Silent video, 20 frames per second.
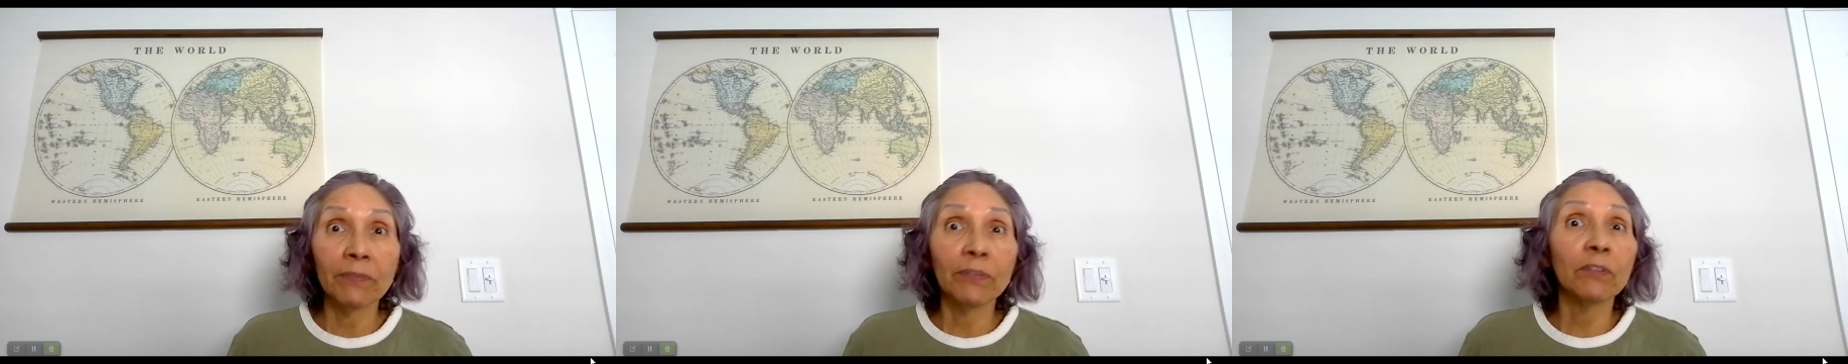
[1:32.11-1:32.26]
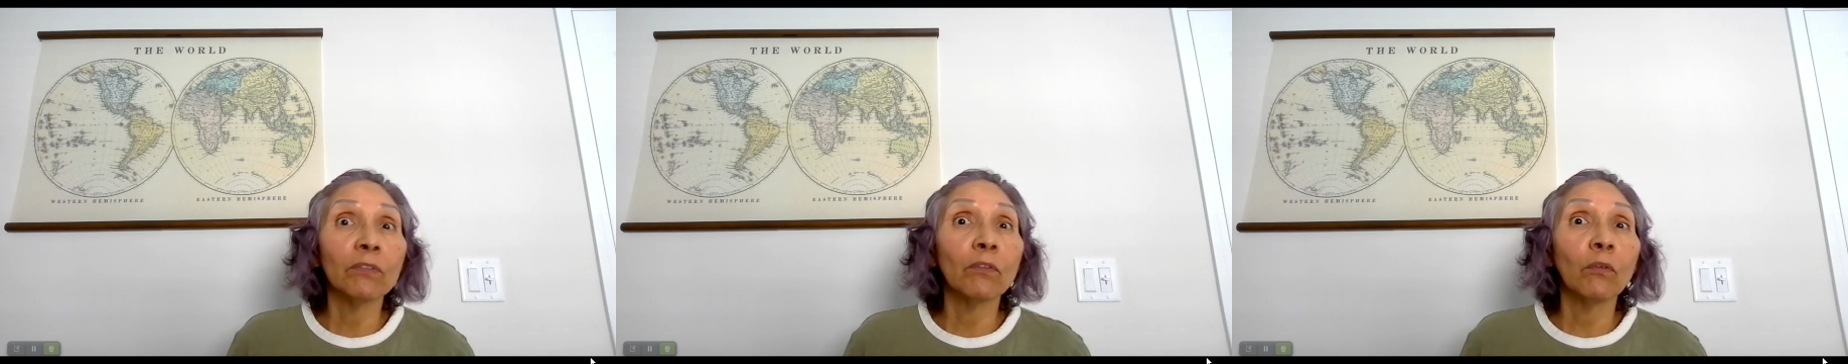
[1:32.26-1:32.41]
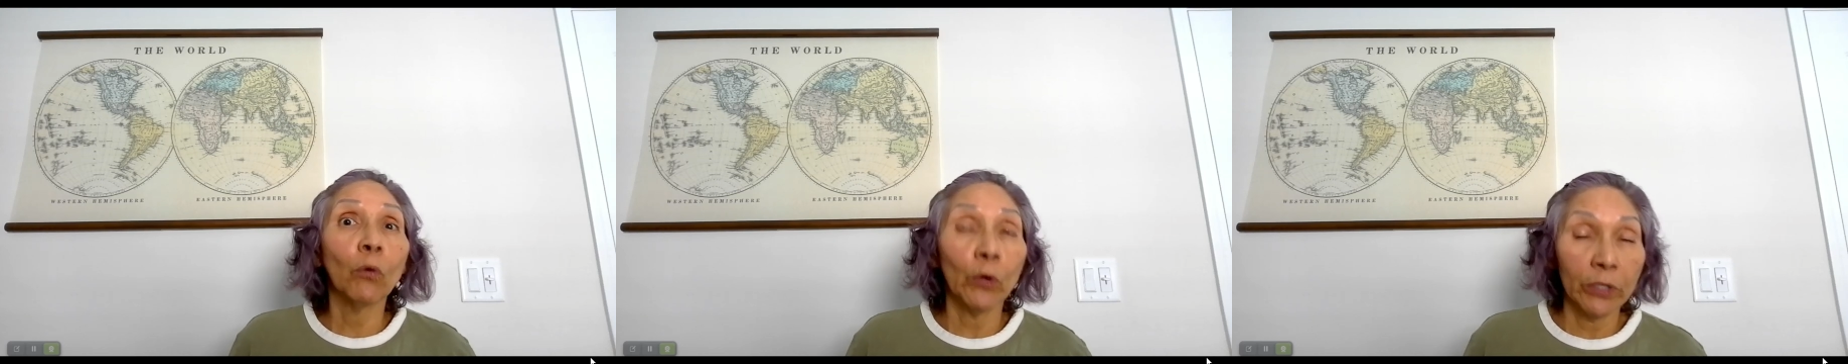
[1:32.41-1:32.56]

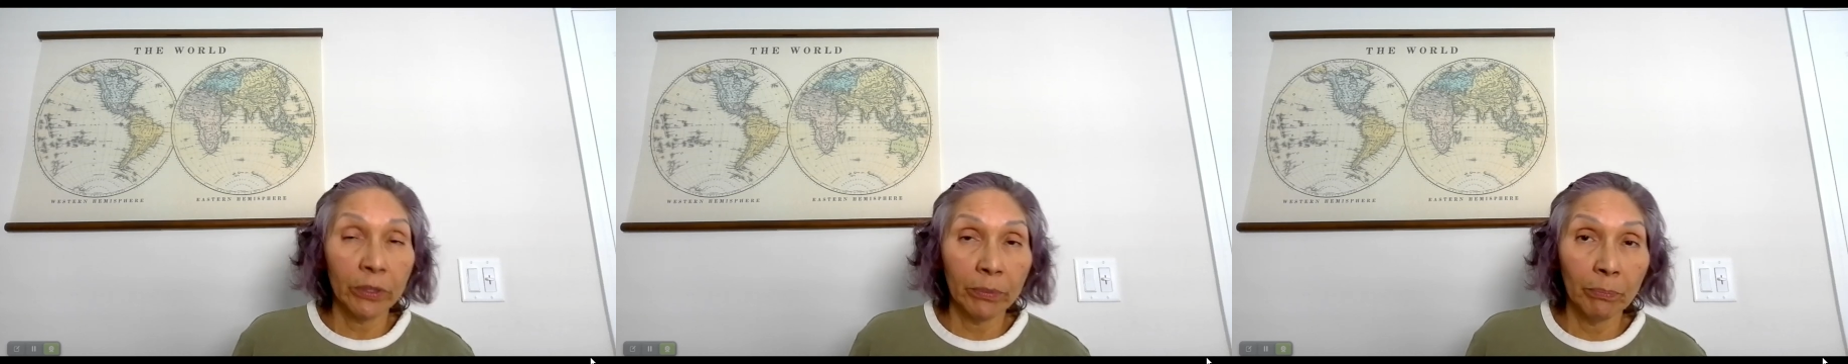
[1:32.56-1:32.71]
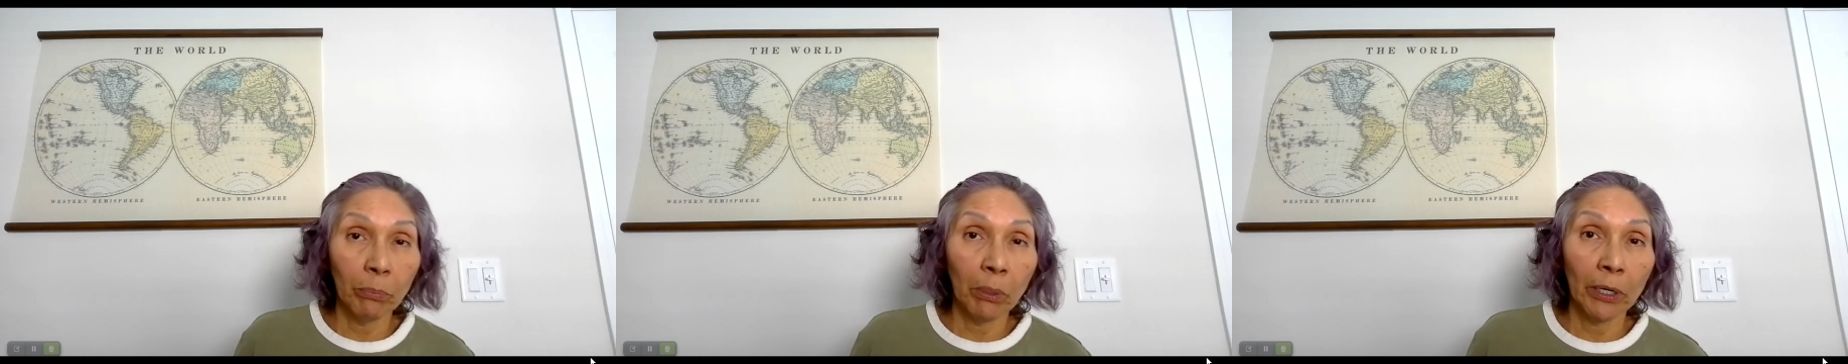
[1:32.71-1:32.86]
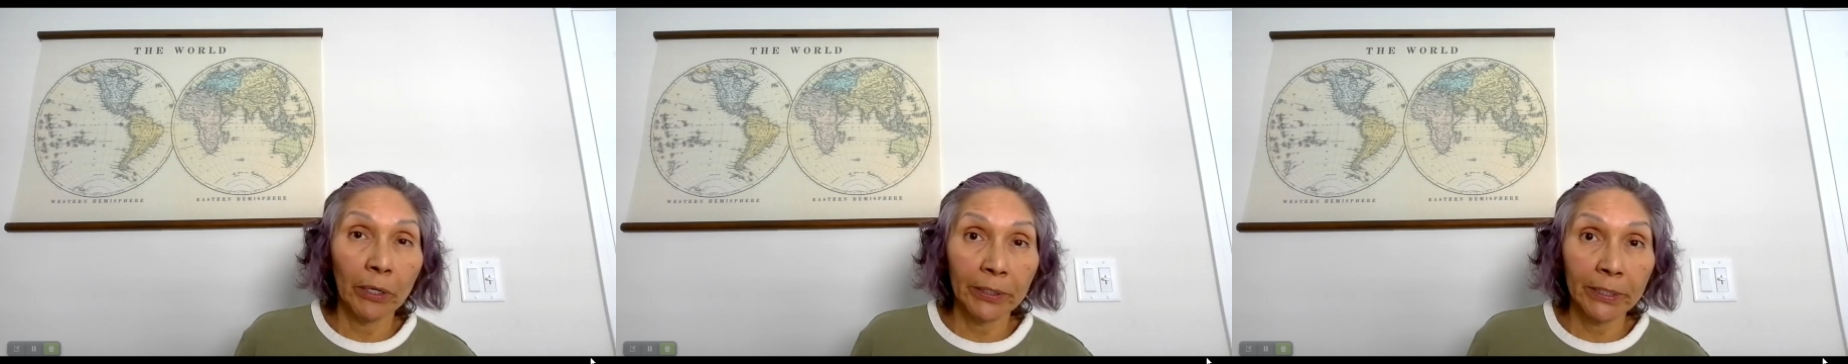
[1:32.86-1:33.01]
even
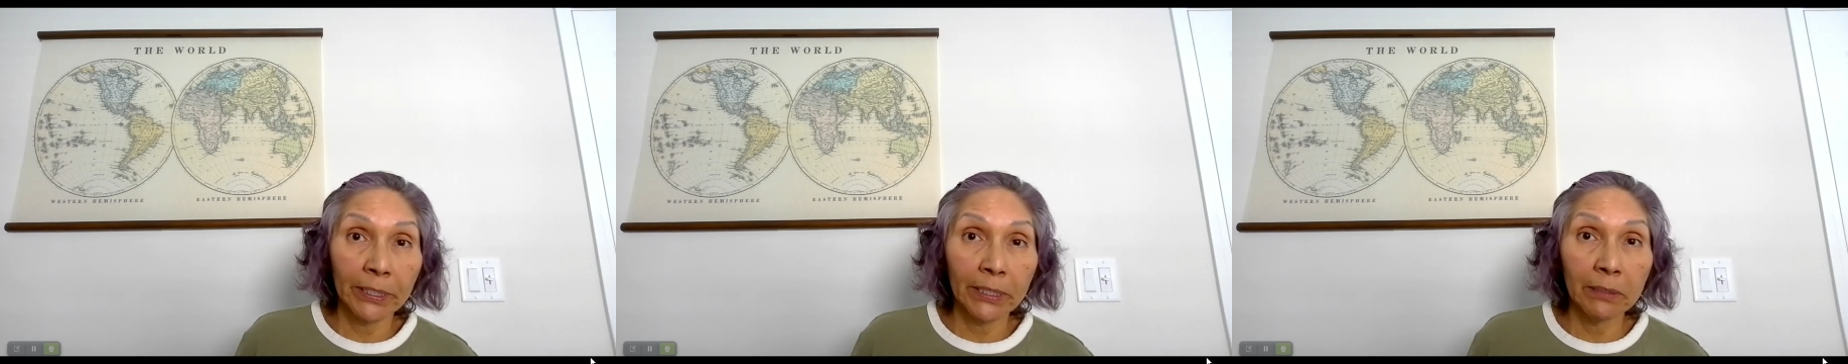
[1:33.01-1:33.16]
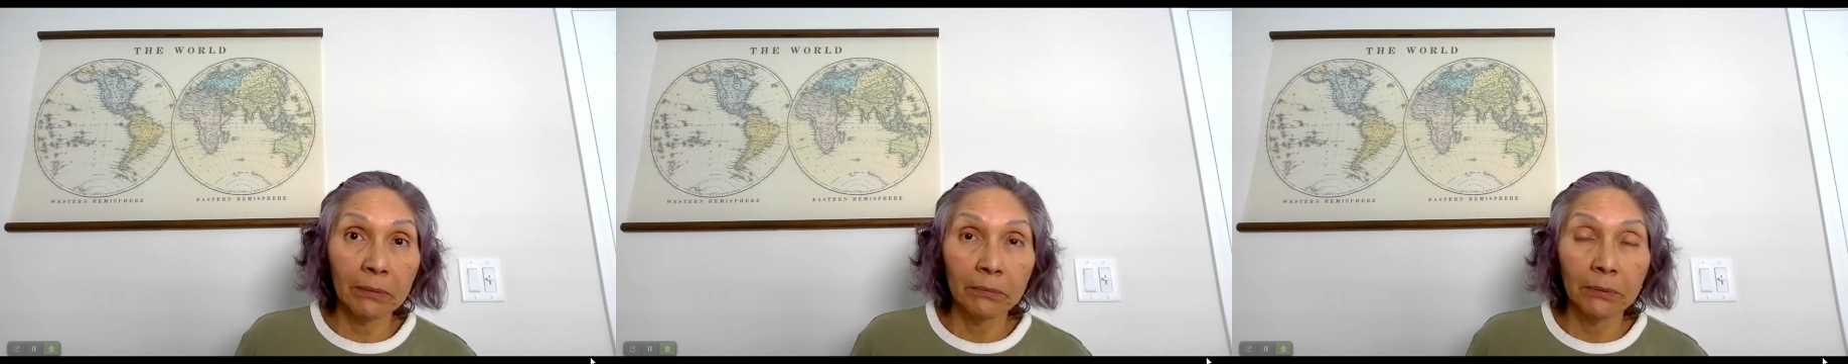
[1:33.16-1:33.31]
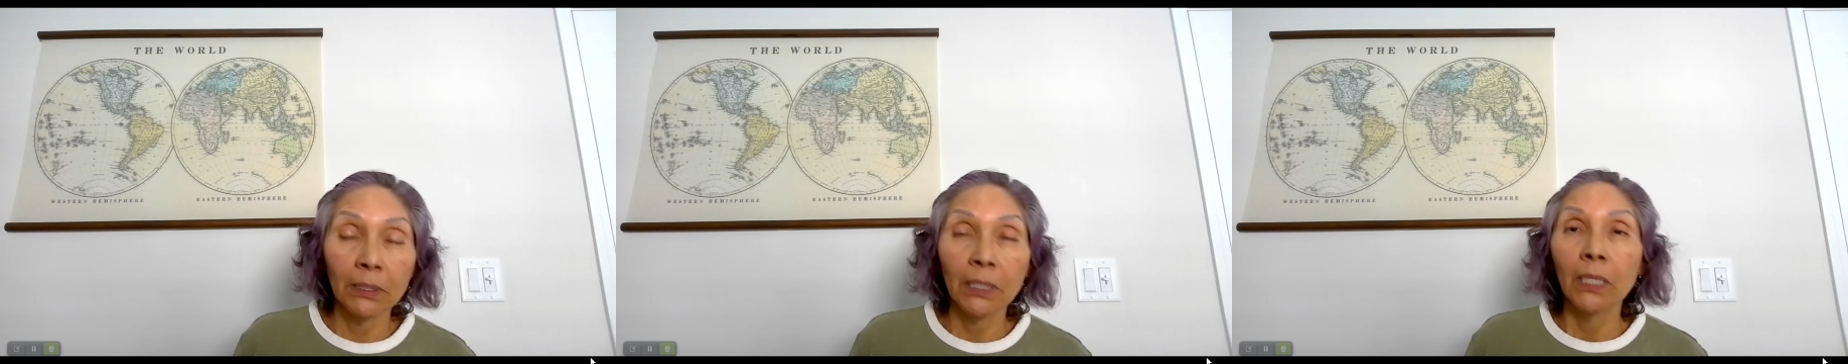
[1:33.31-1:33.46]
fourth
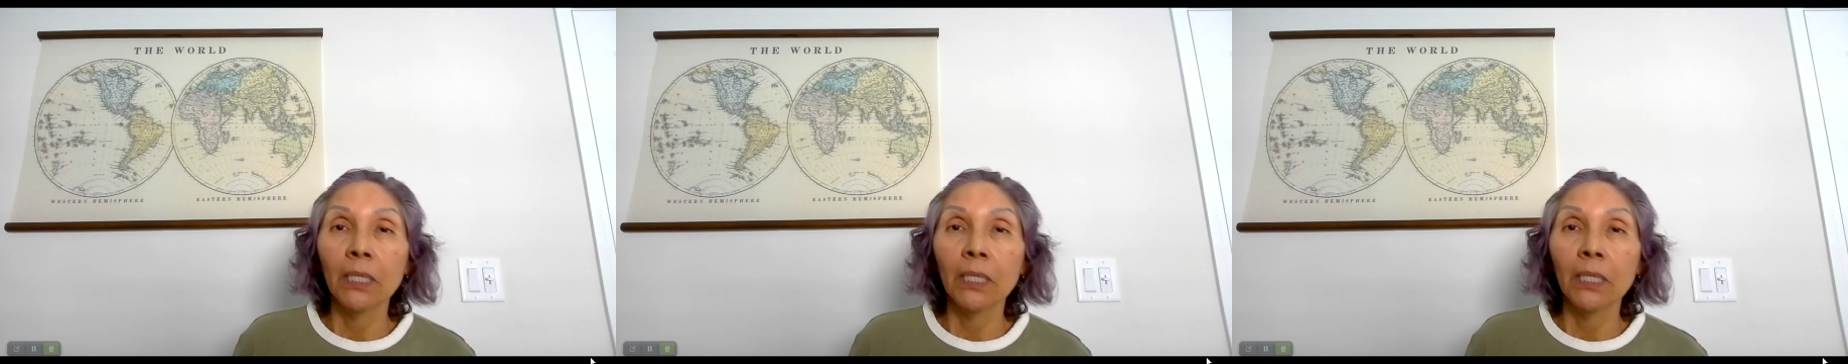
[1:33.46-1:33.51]
party